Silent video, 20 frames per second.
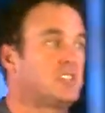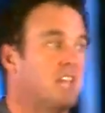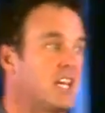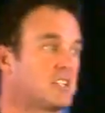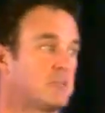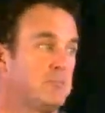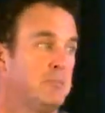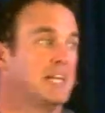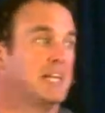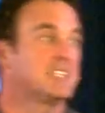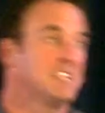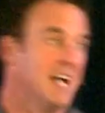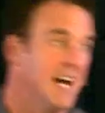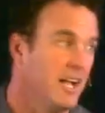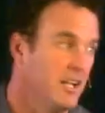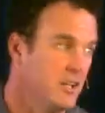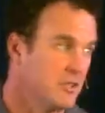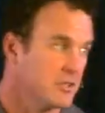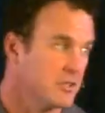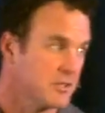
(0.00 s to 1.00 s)
takes big
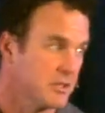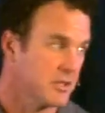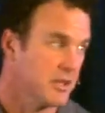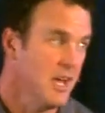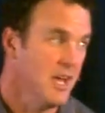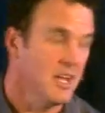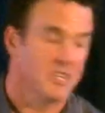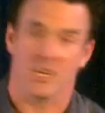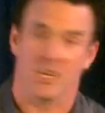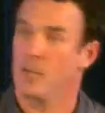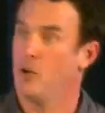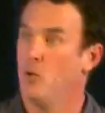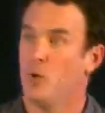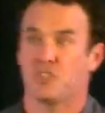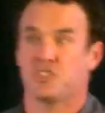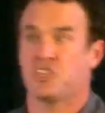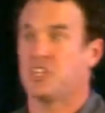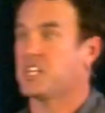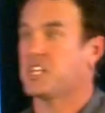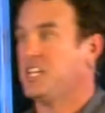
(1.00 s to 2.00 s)
dollars. So I don't
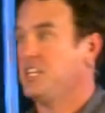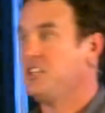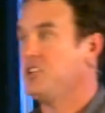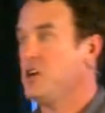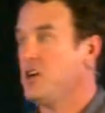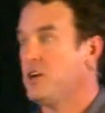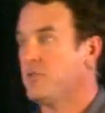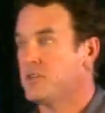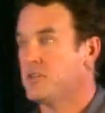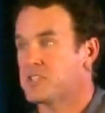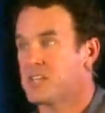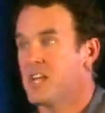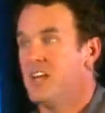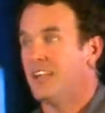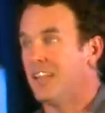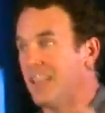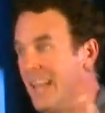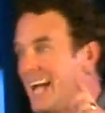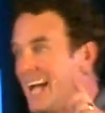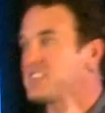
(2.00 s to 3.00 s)
want you to get nervous.
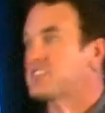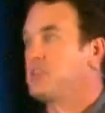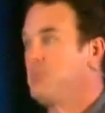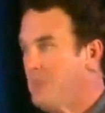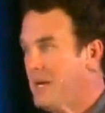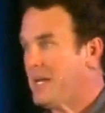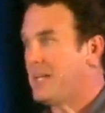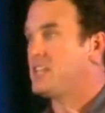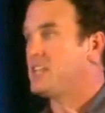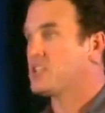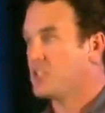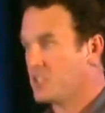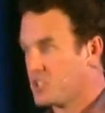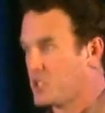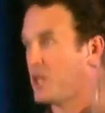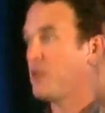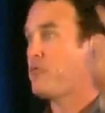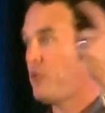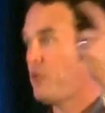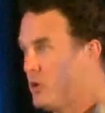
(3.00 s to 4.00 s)
Lots of money is going to
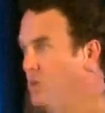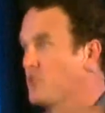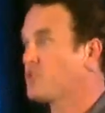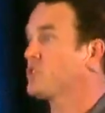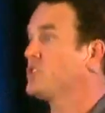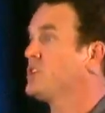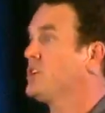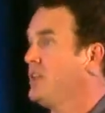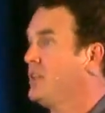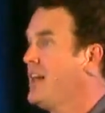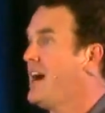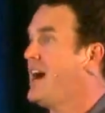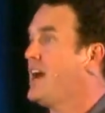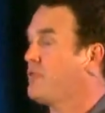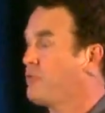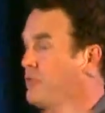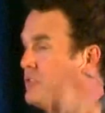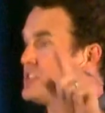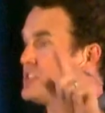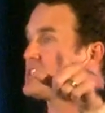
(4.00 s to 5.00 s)
start flowing through your
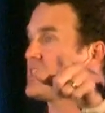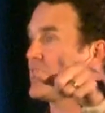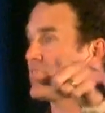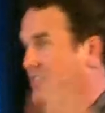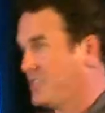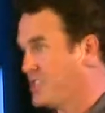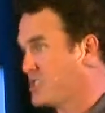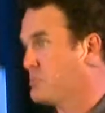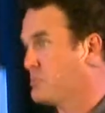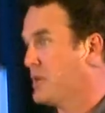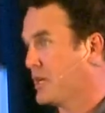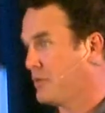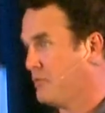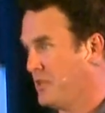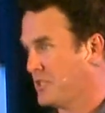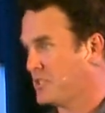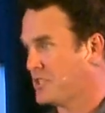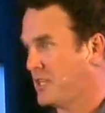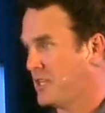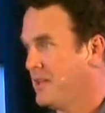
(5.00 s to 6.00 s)
life for the sake of this big
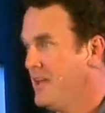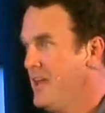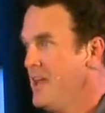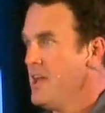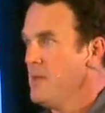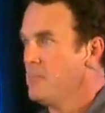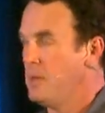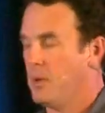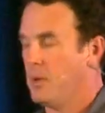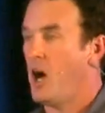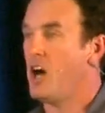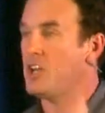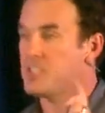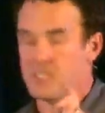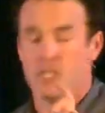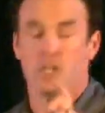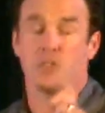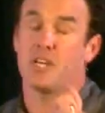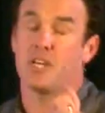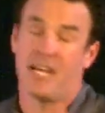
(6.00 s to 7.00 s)
vision. But
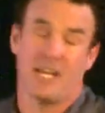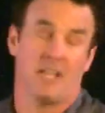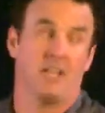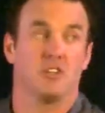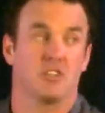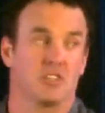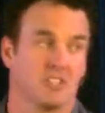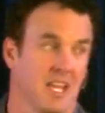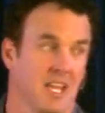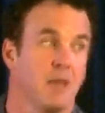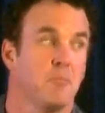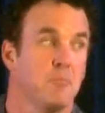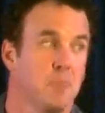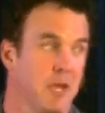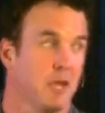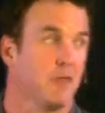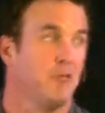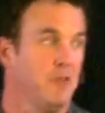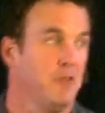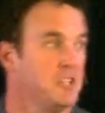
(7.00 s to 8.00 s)
also, you got to understand
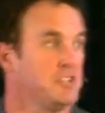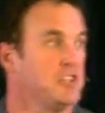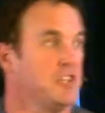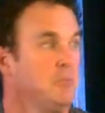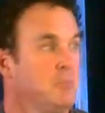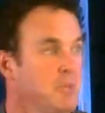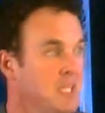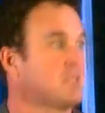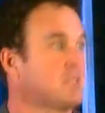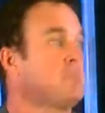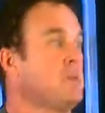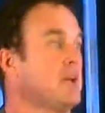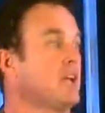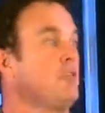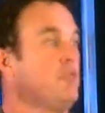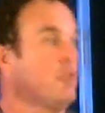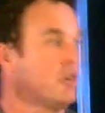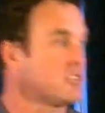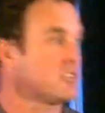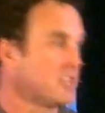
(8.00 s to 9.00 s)
big vision means big
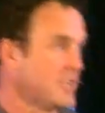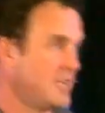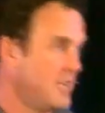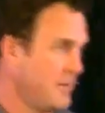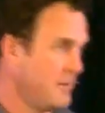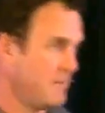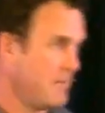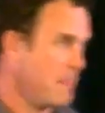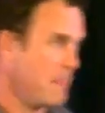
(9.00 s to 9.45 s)
adversity.